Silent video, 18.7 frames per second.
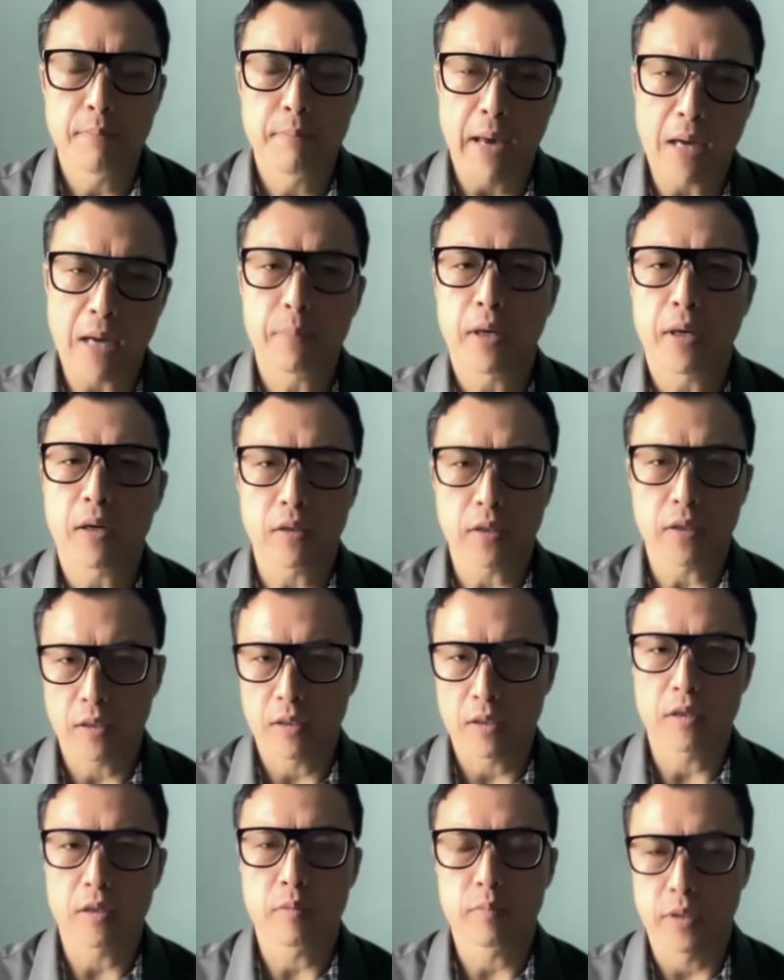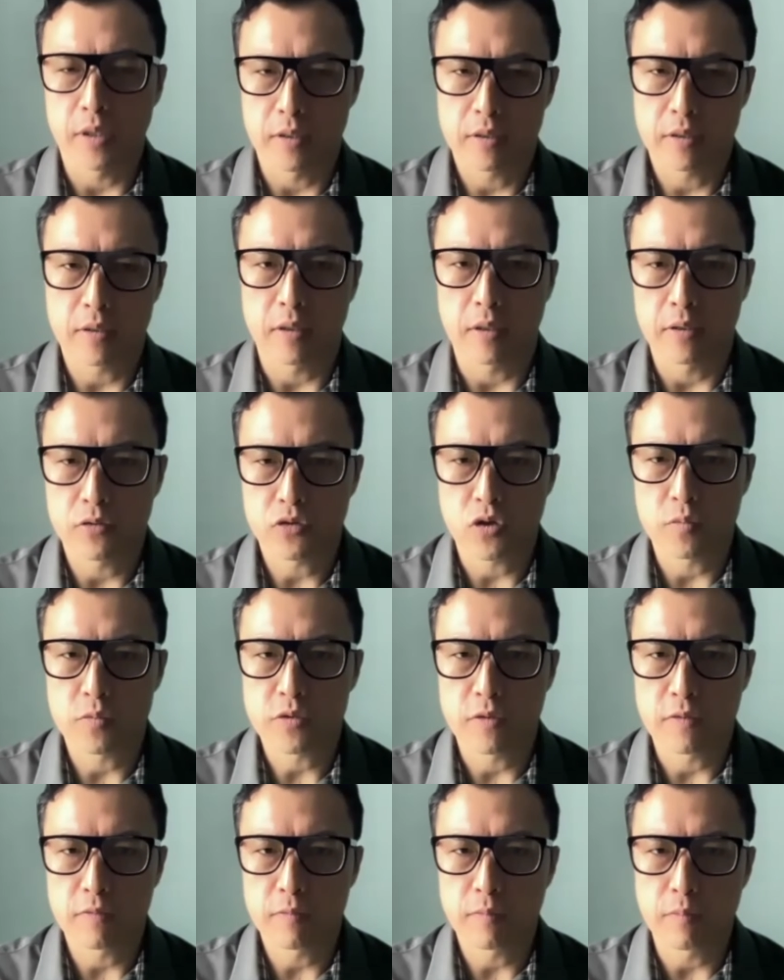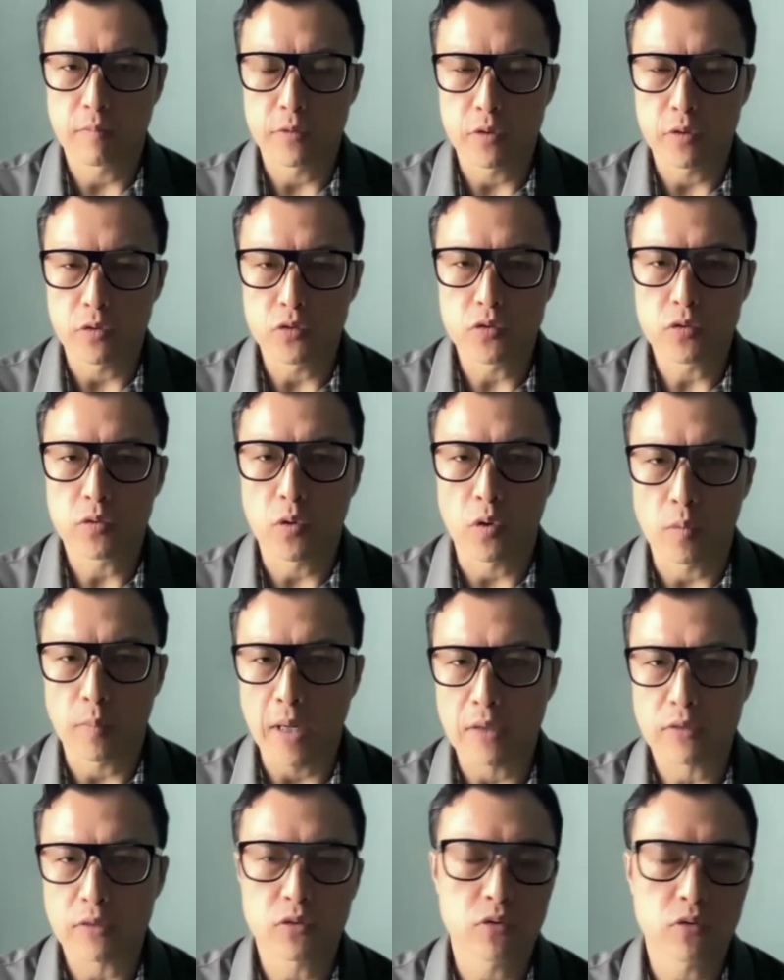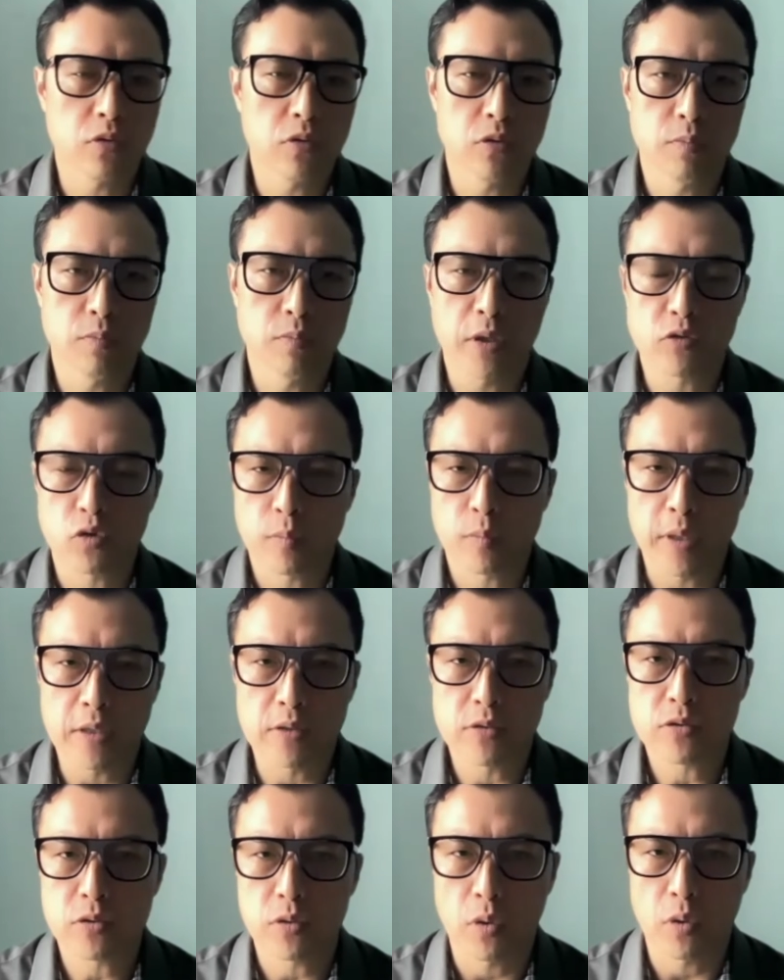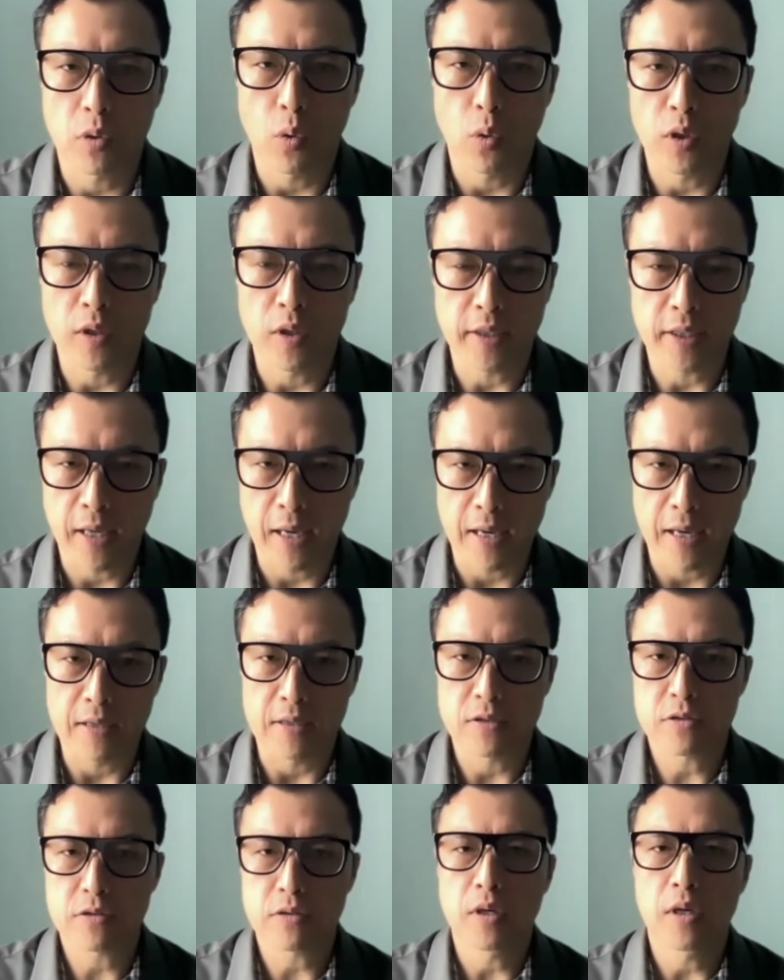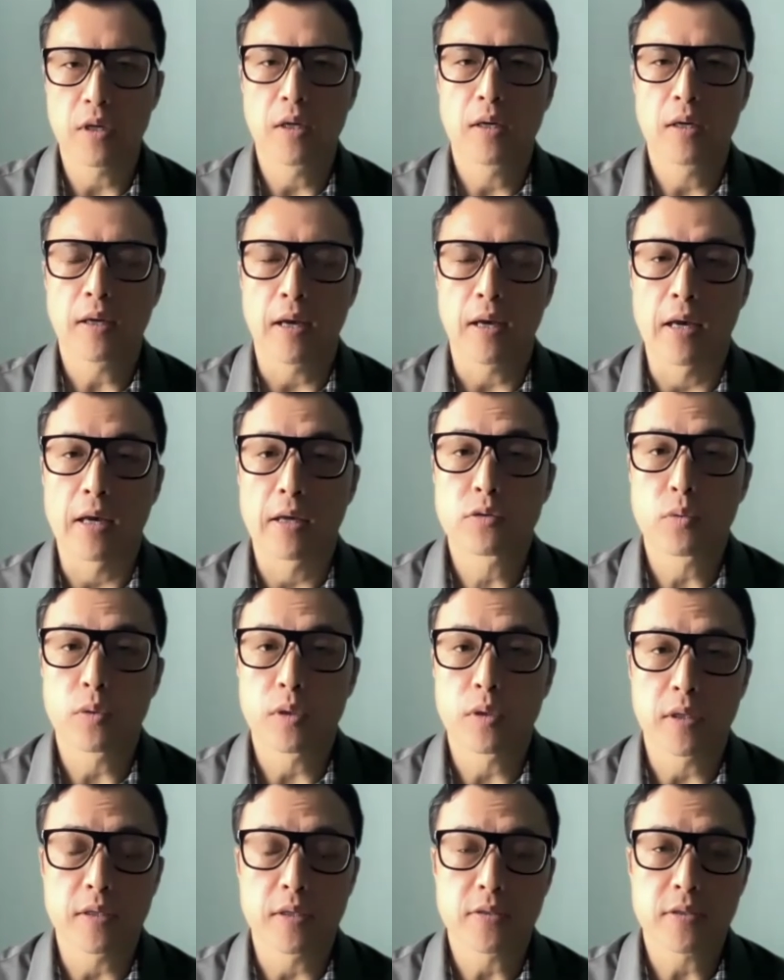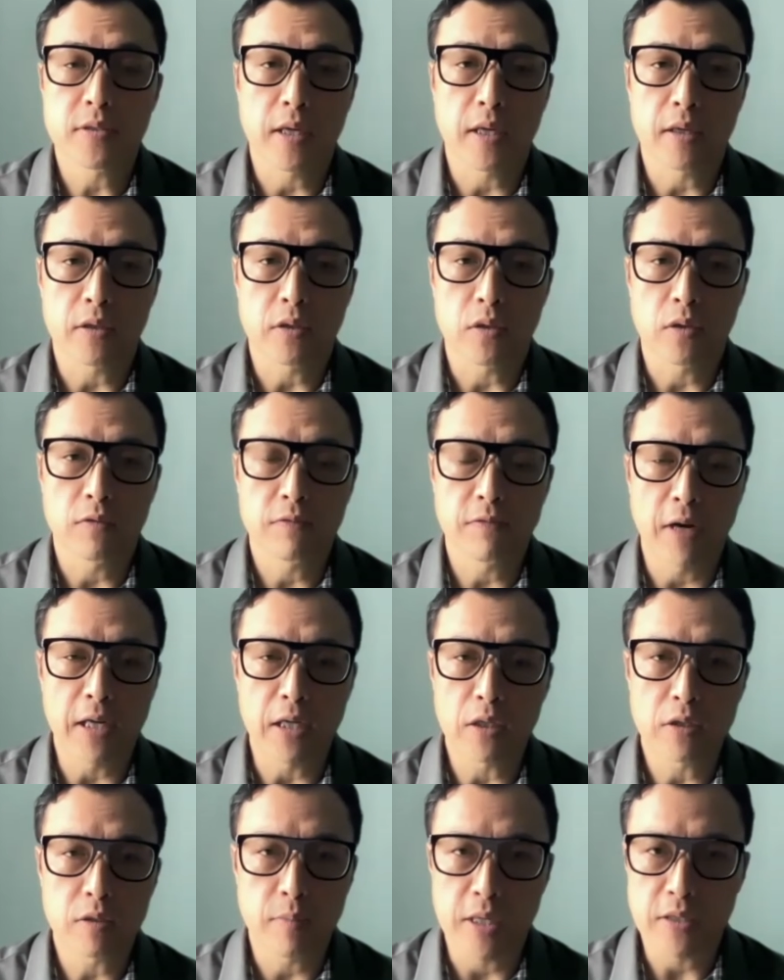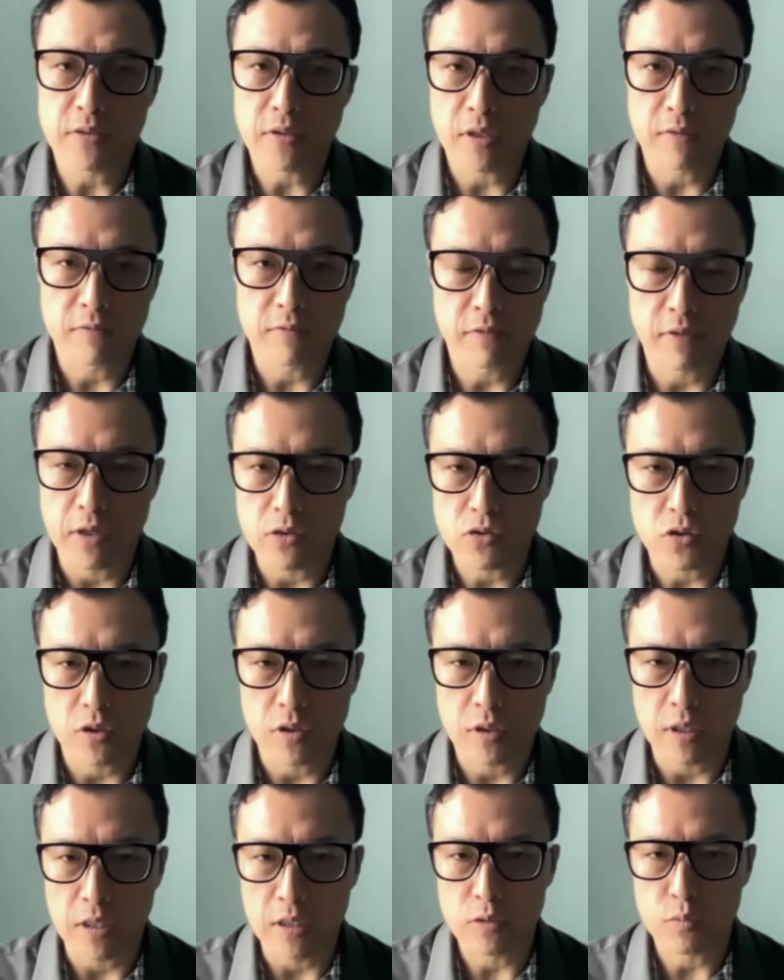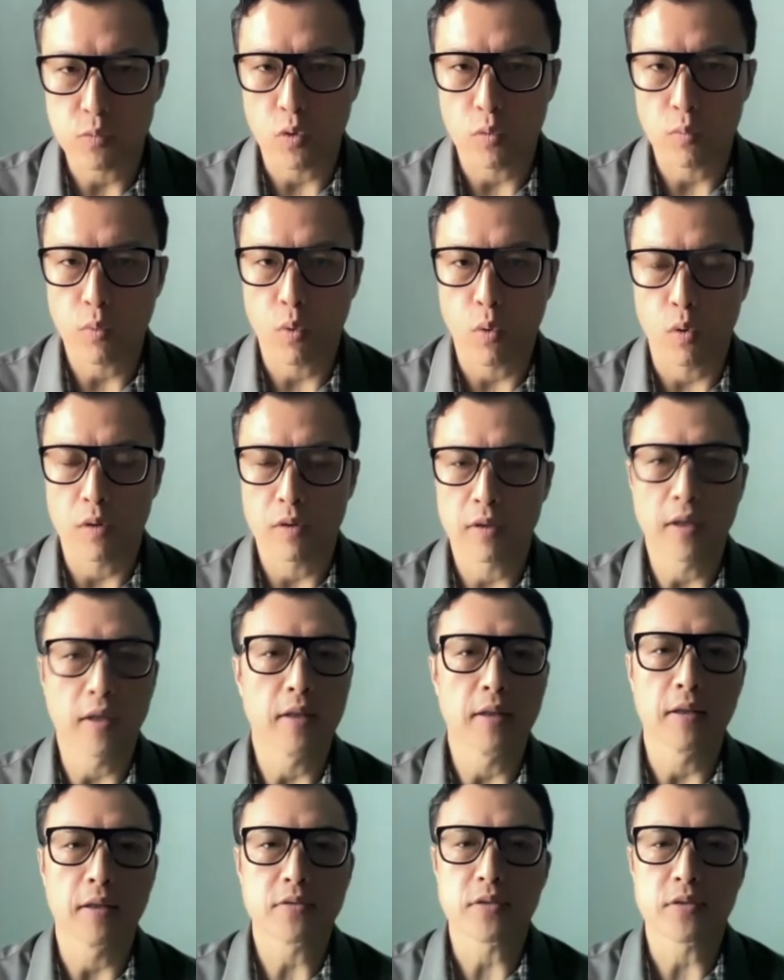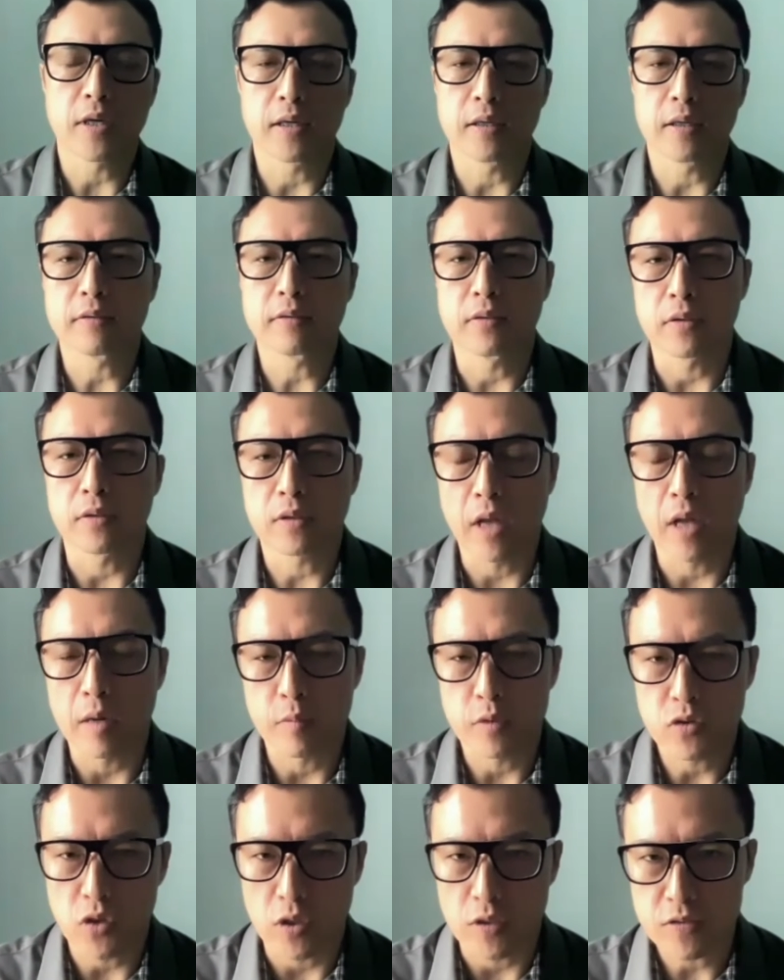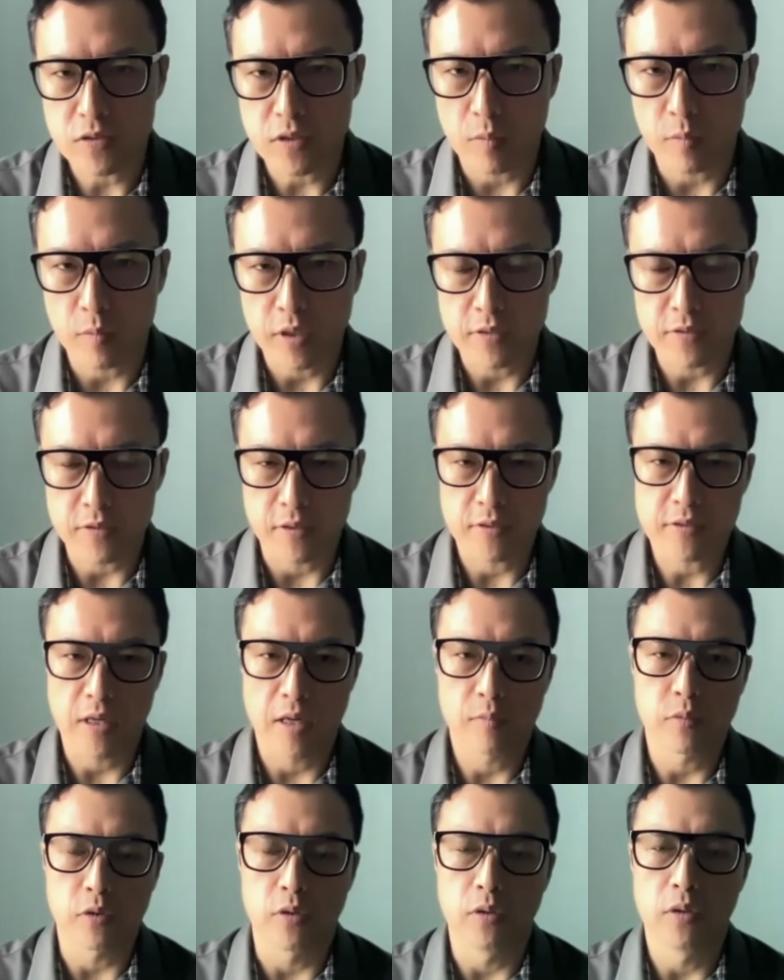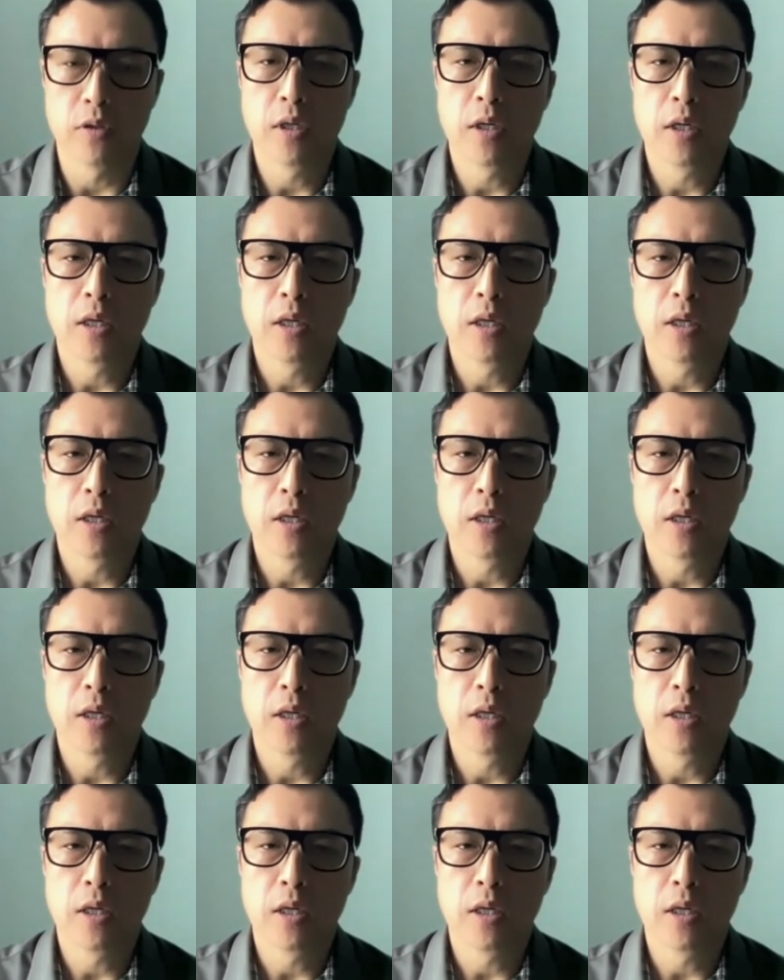backpedaling a little bit in terms of you know going back to petrol-based uh, oil and gas, as well as saying you know fighting domestic inflation is more important than let's say you know climate change summit as an example.